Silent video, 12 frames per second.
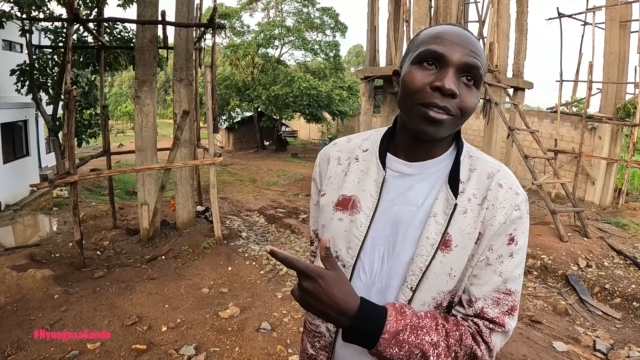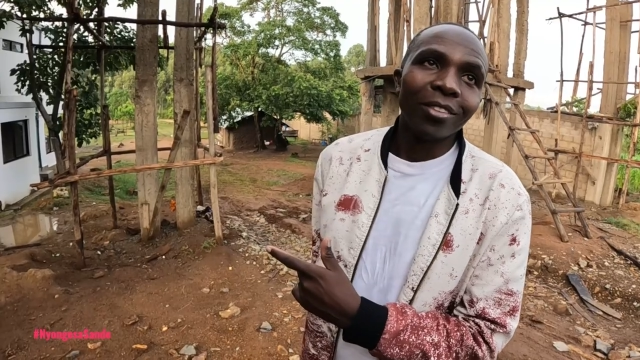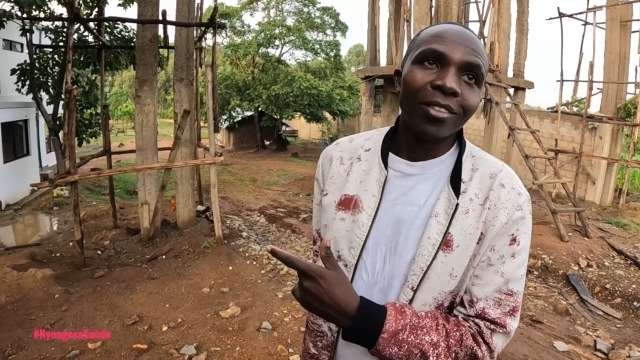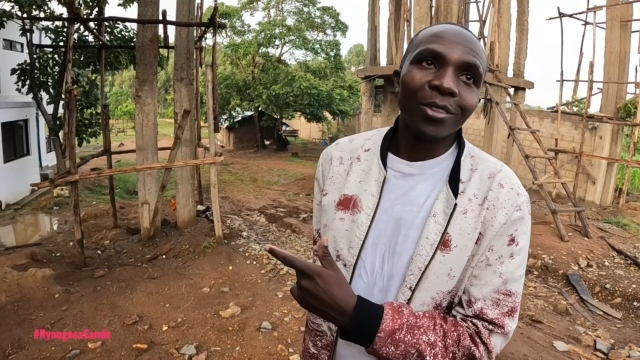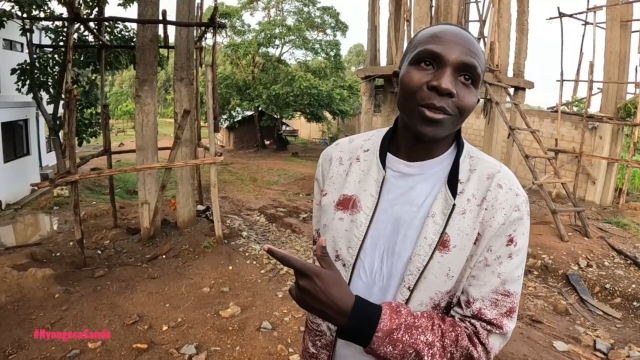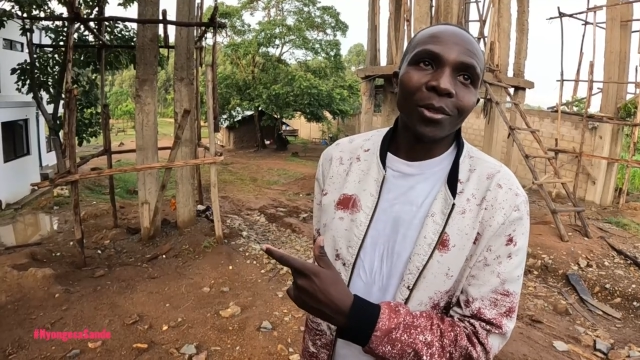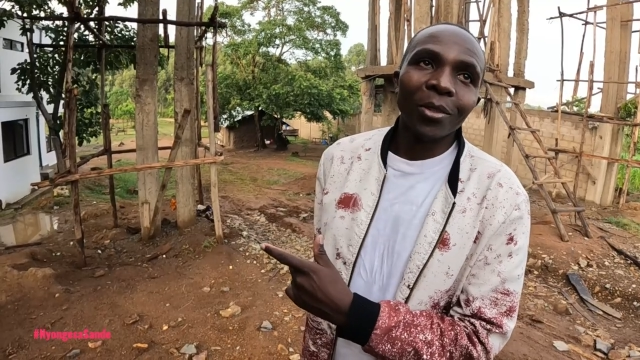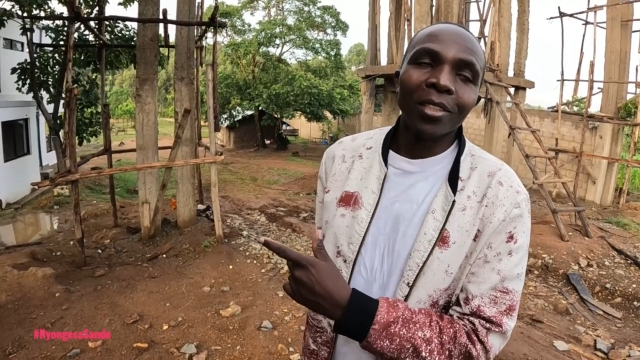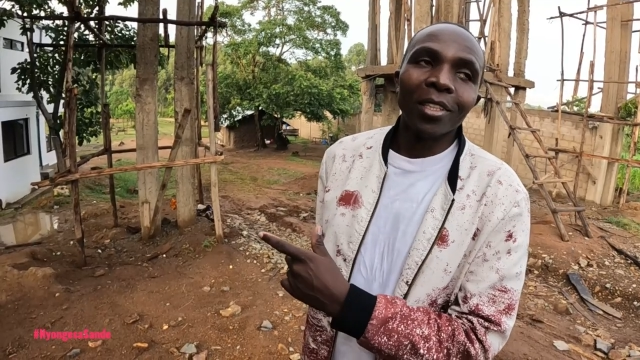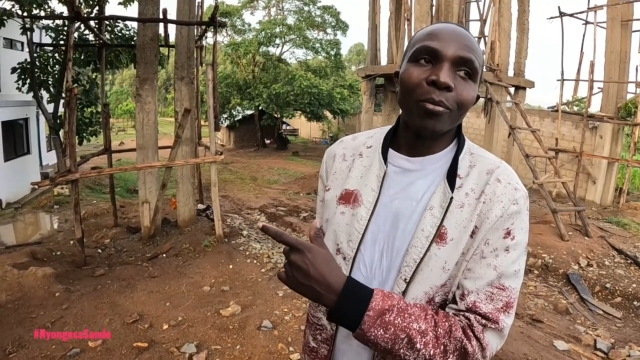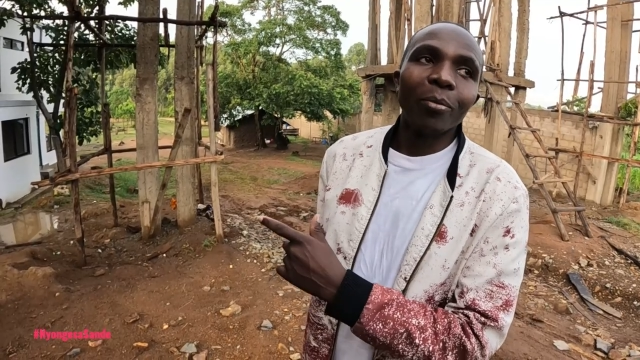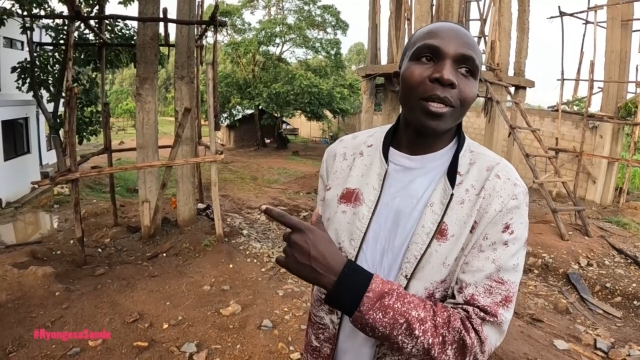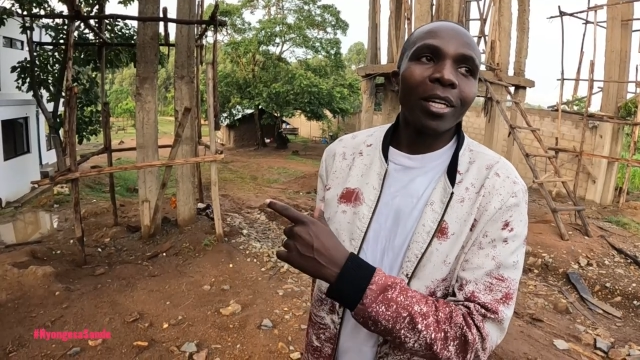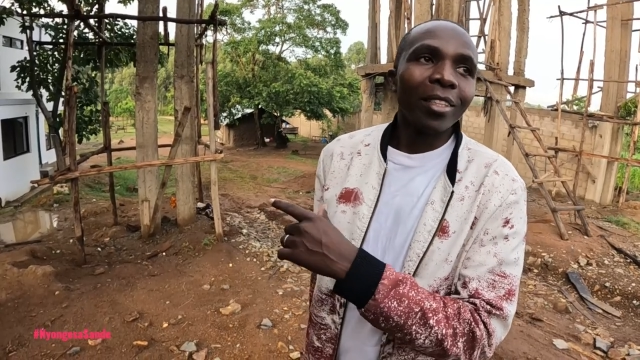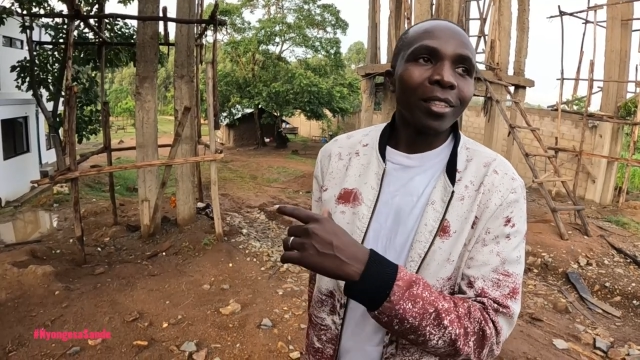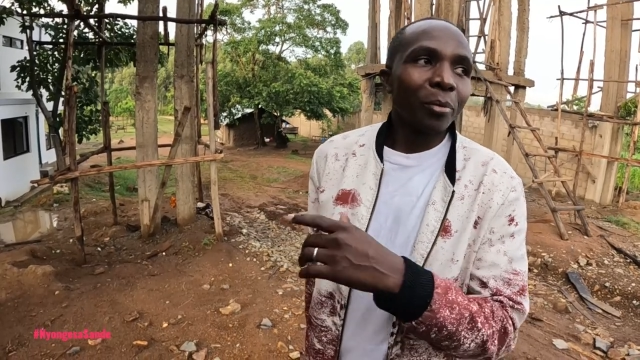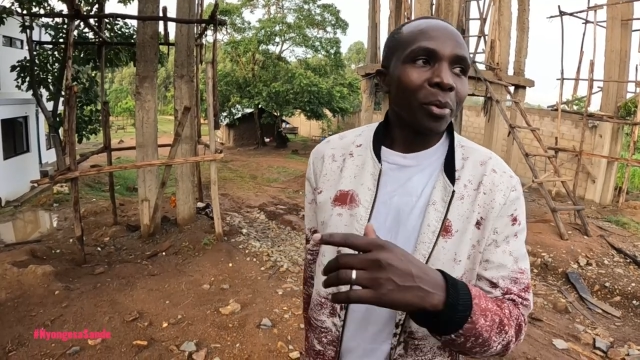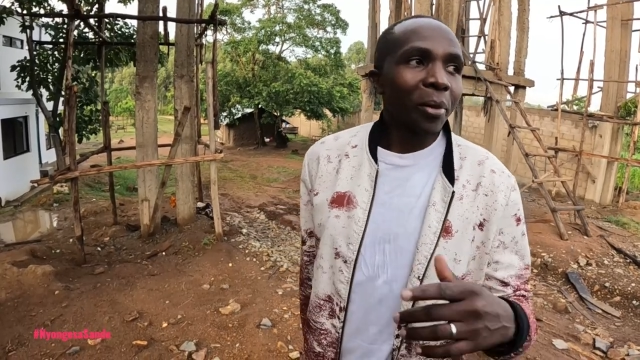Yes, yes. So yes. the
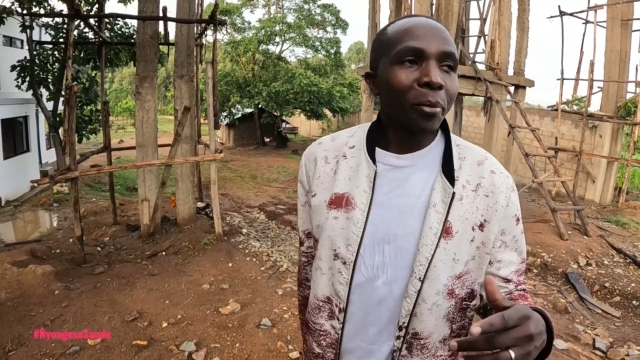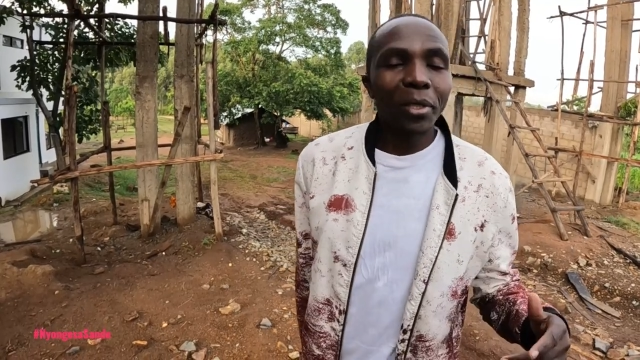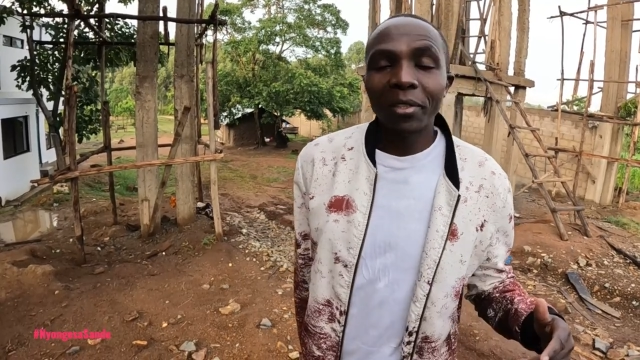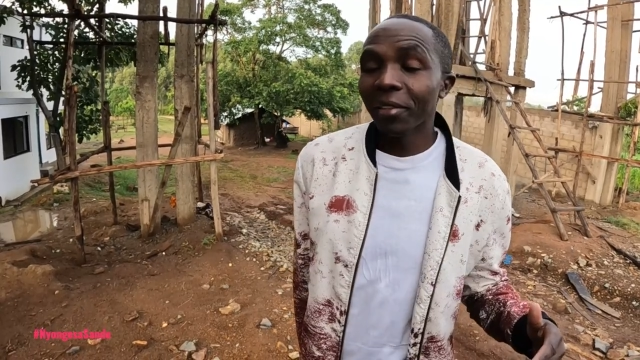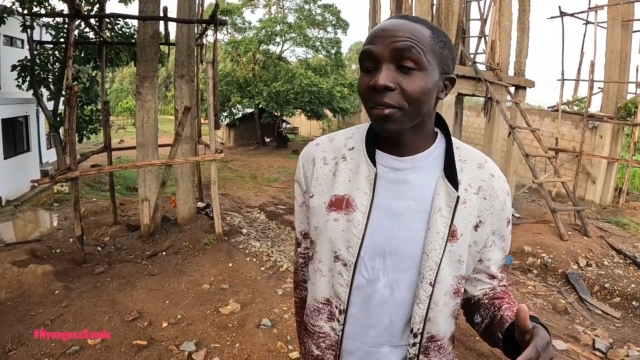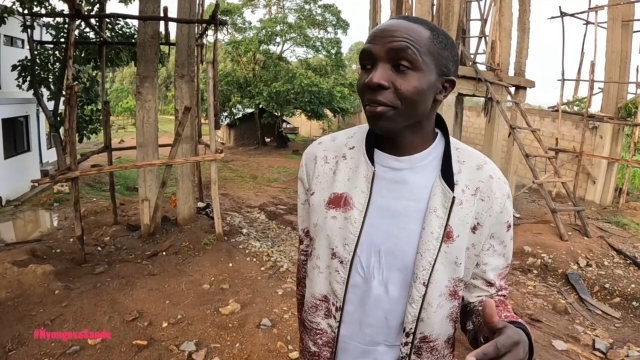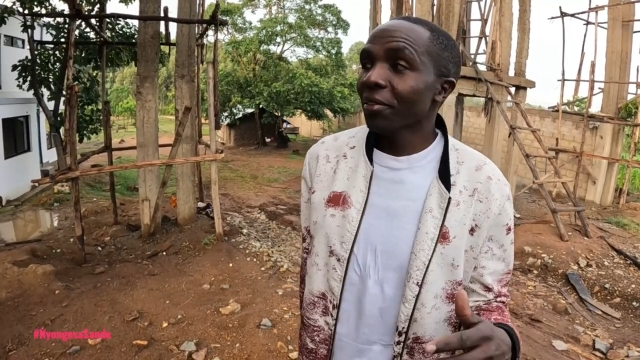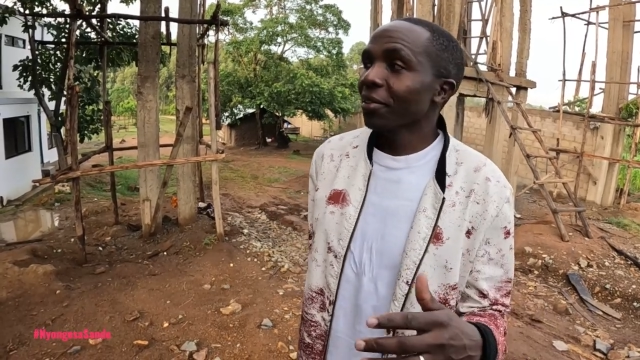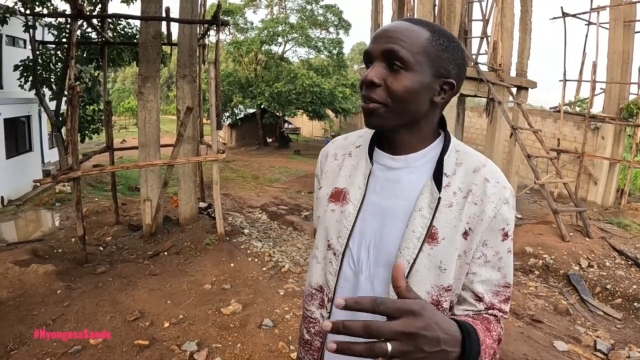uh, the premises